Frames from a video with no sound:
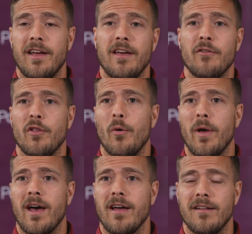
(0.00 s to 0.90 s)
Even though
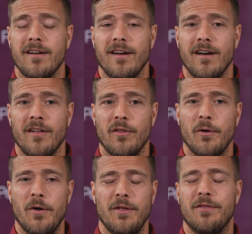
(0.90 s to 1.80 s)
we had
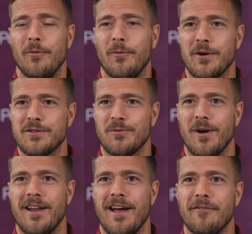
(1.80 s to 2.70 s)
the worst
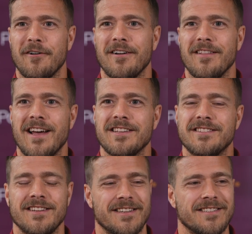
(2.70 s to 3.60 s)
run ever
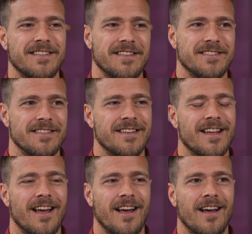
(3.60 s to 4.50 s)
last
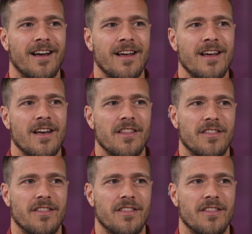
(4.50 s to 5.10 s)
season, the